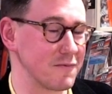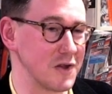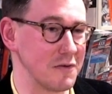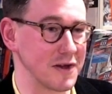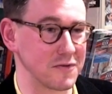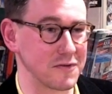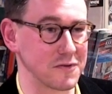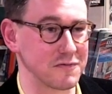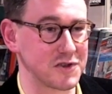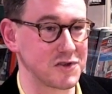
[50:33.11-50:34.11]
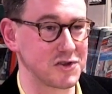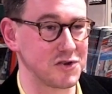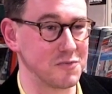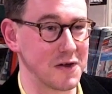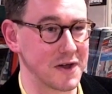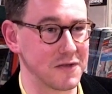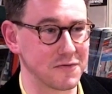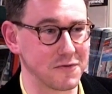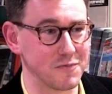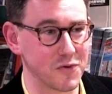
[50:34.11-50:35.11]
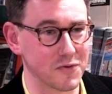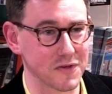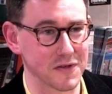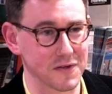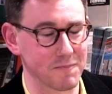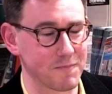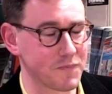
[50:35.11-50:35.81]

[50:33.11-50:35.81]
you know, I could sort of chew my way through books and